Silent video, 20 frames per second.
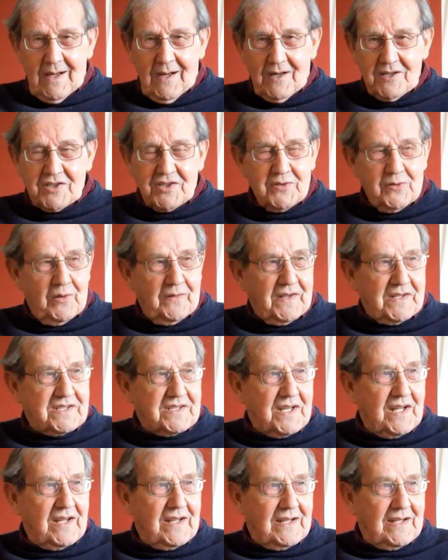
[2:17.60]
I saw
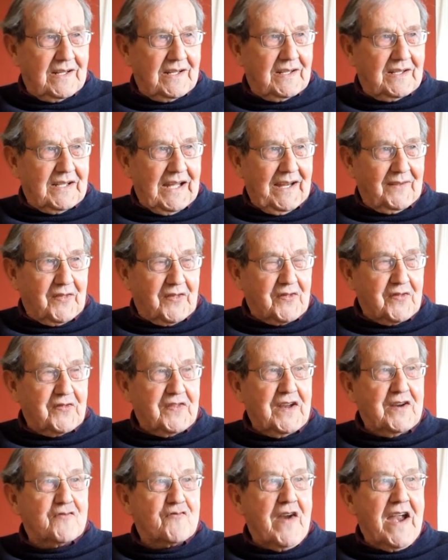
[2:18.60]
this
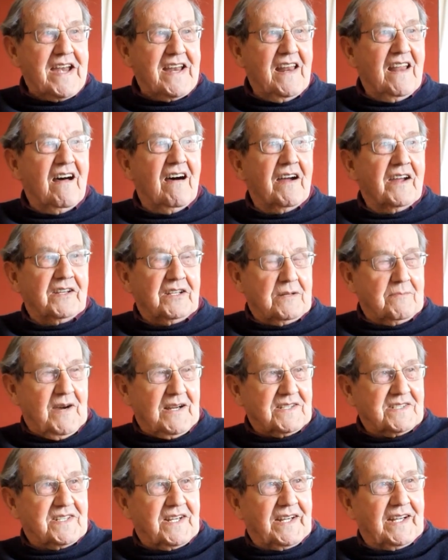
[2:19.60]
thin red line, you
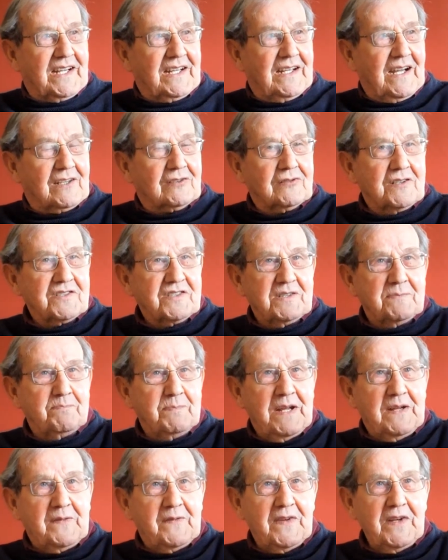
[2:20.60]
might say, across this
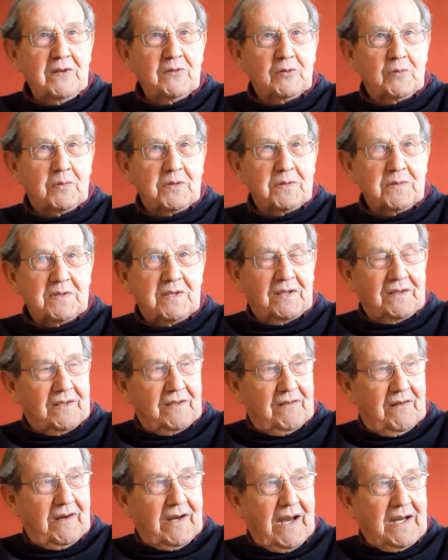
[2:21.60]
big field, which was
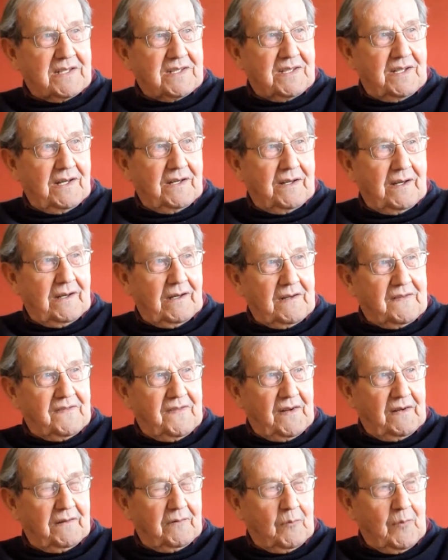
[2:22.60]
on the right hand side, and I
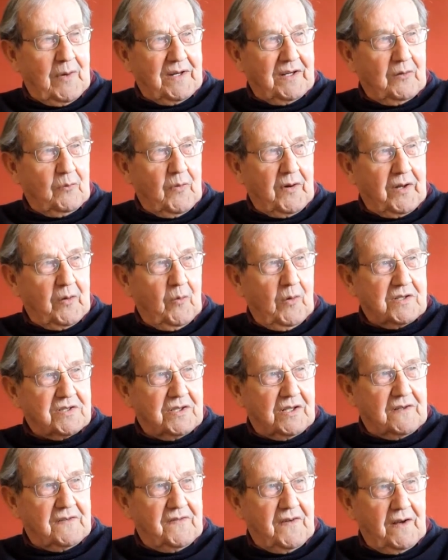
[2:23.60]
wondered what it was,
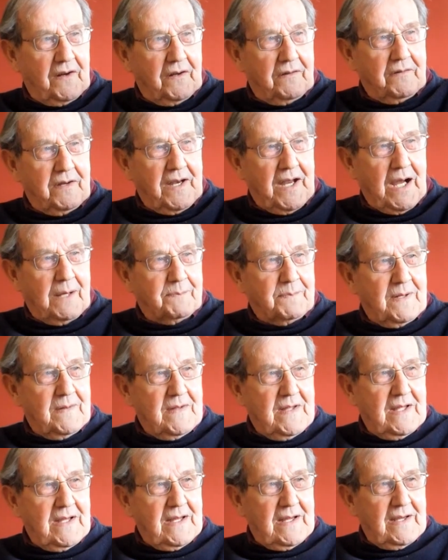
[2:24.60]
and I followed it up,
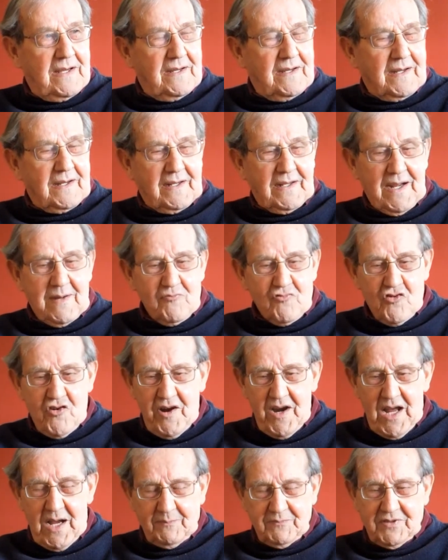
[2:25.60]
and it came
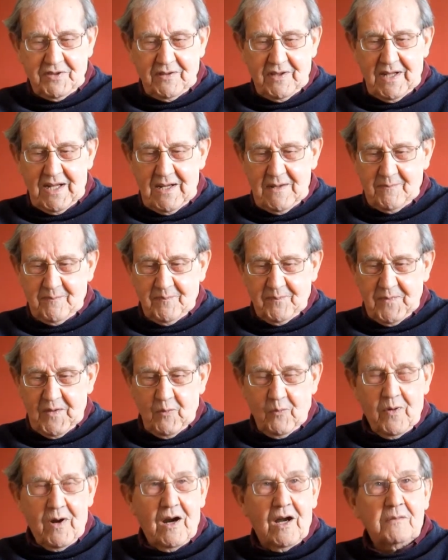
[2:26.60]
right up to
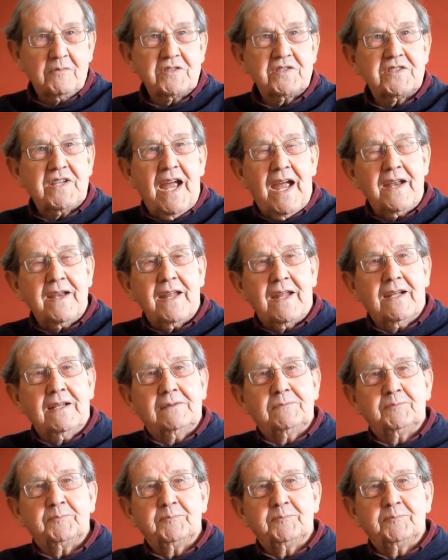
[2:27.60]
where I was standing.